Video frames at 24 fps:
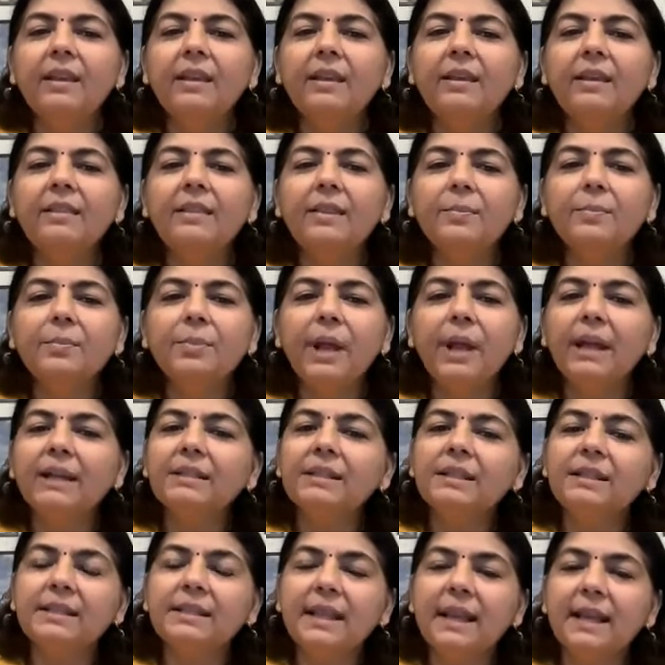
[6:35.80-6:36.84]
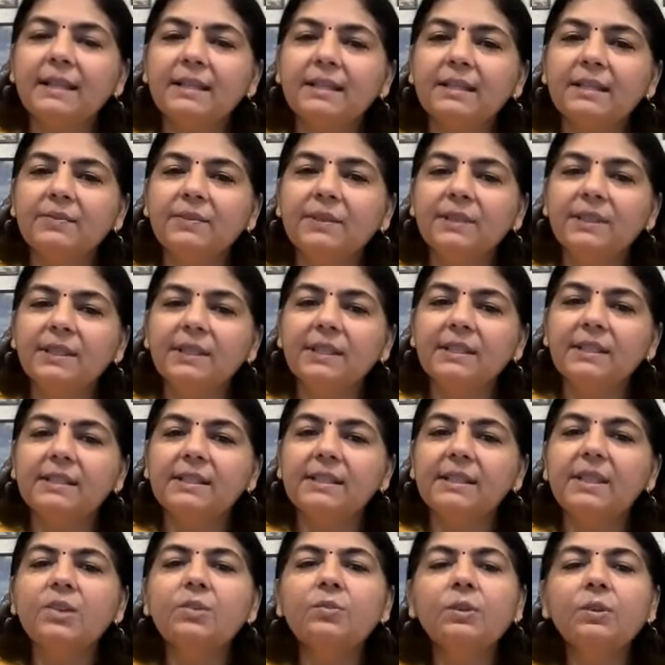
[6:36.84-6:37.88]
In the practice
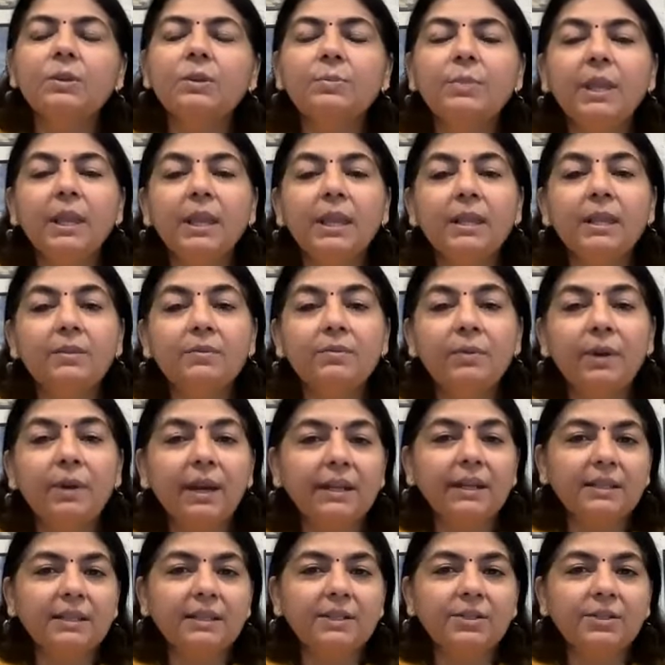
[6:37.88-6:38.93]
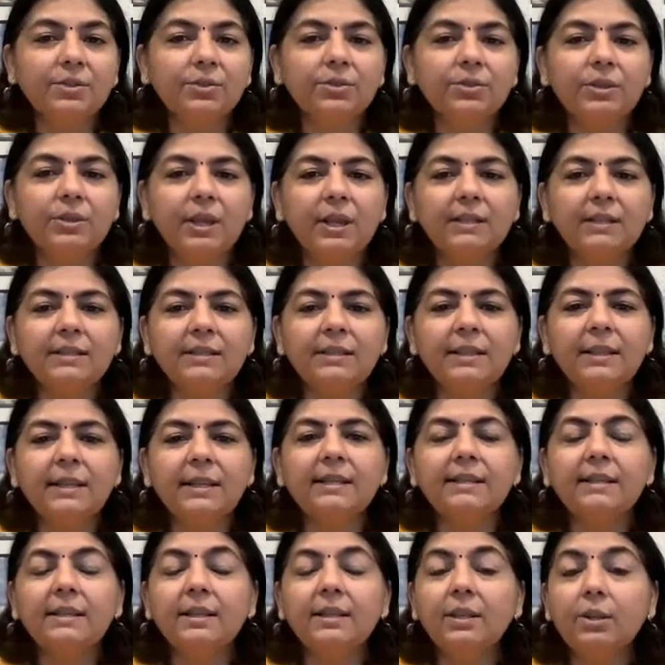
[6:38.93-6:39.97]
activities, you will be invited to
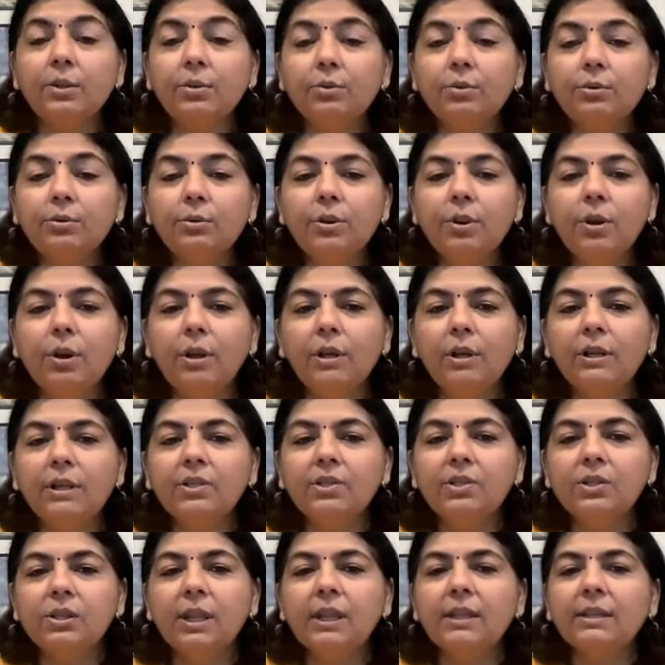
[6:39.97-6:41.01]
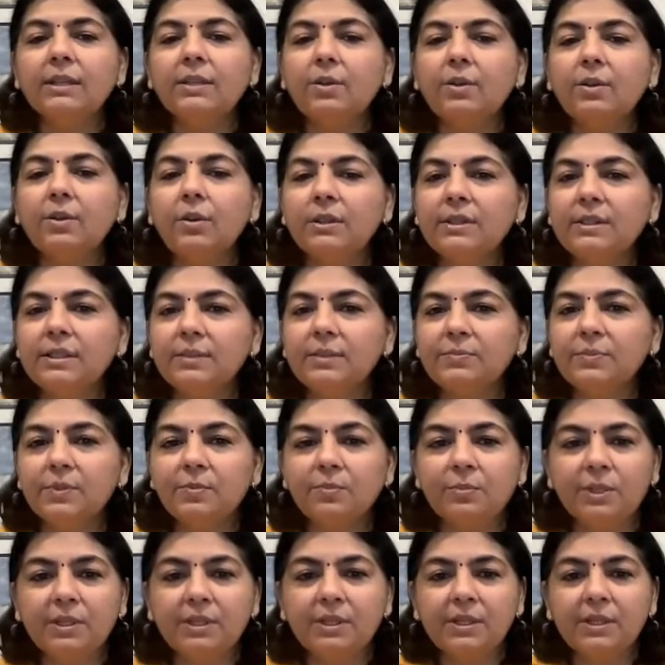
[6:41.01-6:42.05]
translate the new knowledge and
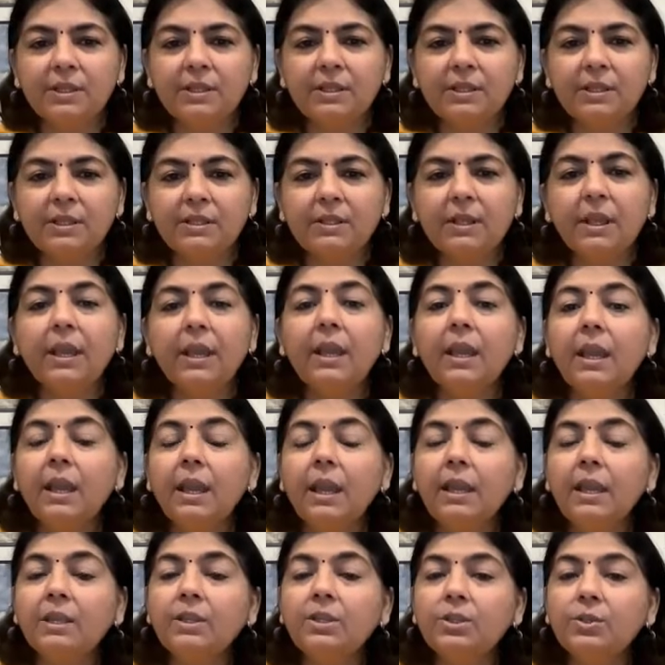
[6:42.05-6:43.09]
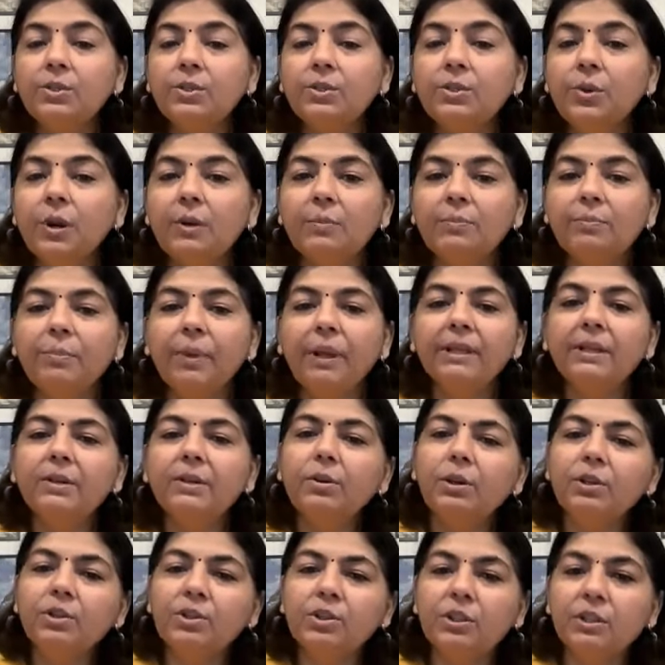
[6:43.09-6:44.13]
concepts presented into a
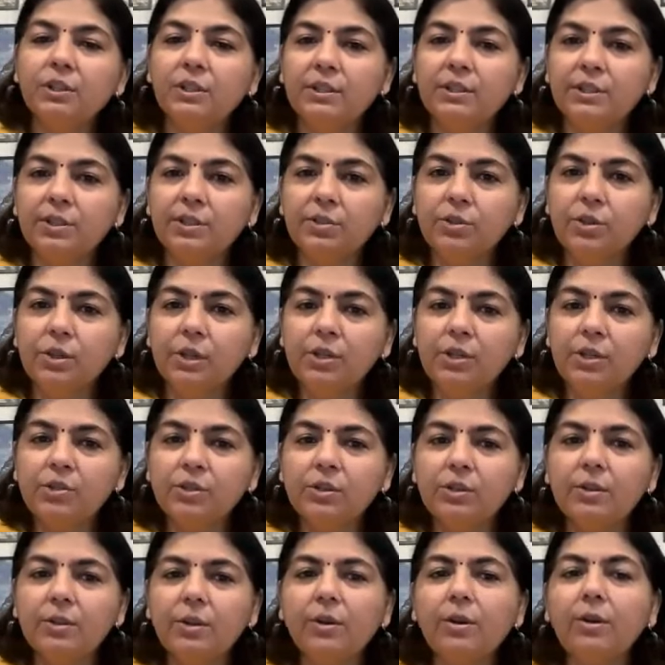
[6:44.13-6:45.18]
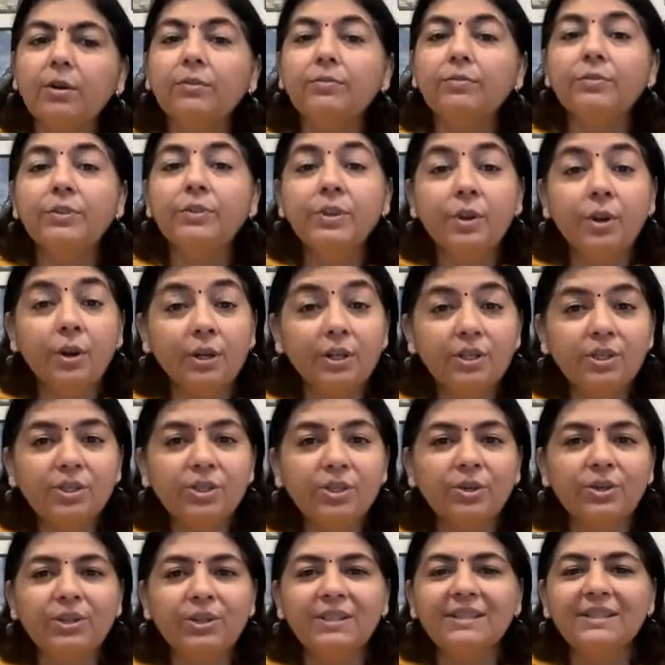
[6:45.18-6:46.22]
pedagogical situation of your
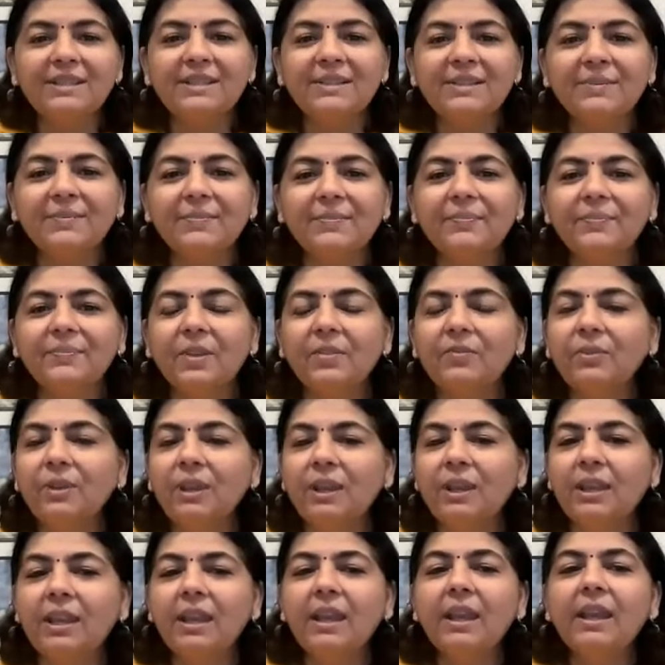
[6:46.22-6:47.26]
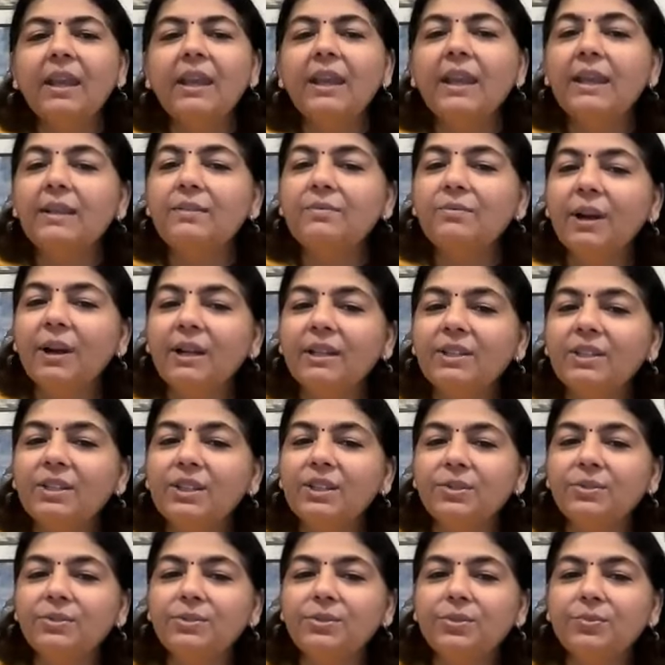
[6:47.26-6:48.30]
choice. We invite
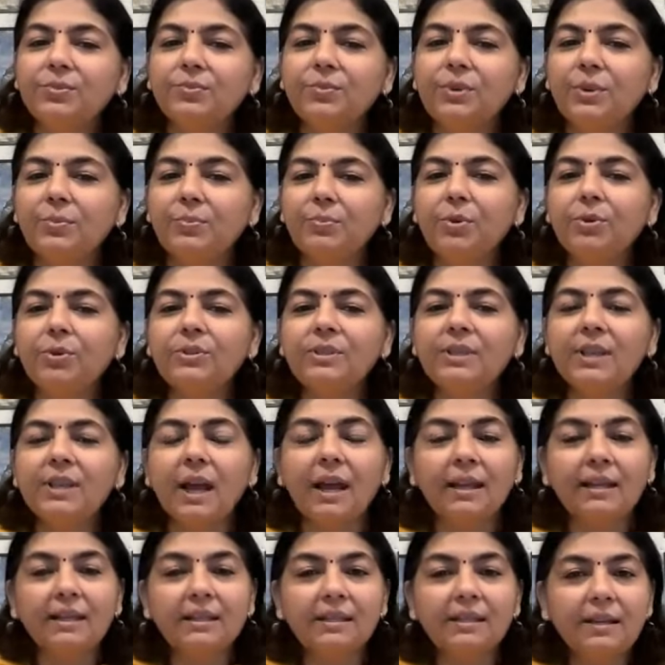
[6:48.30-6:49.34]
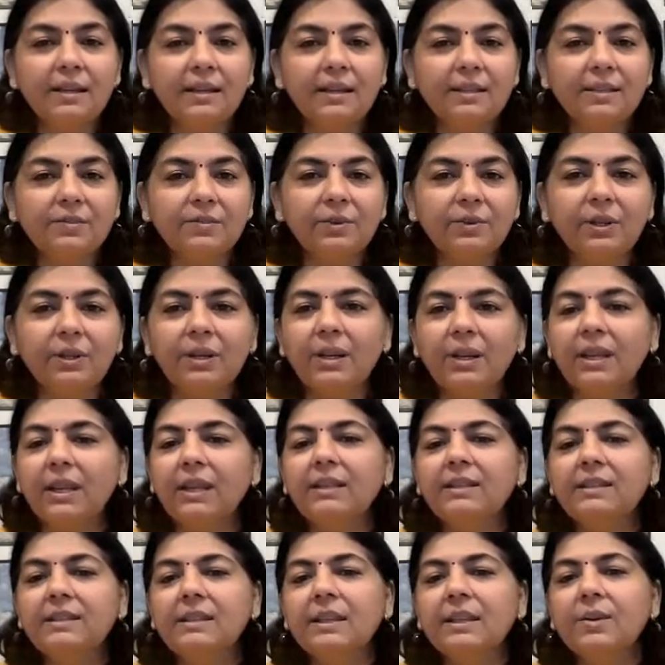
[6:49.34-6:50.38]
you to propose ideas for
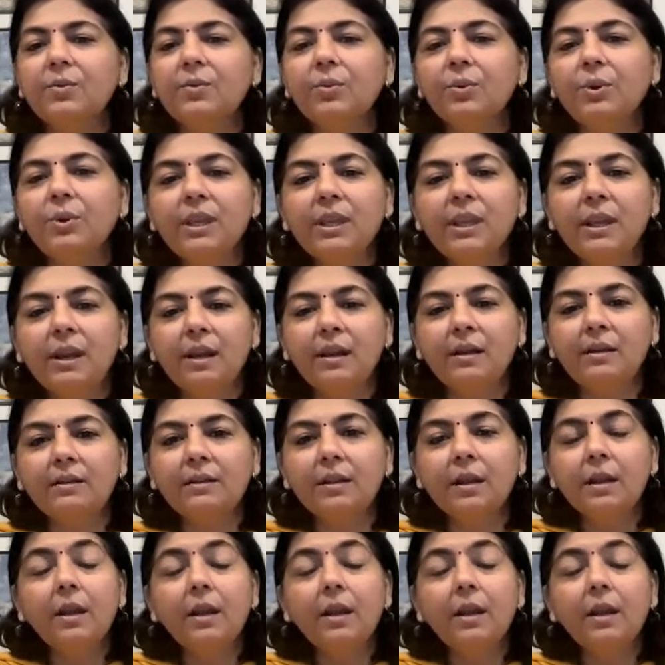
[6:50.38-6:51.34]
creating OER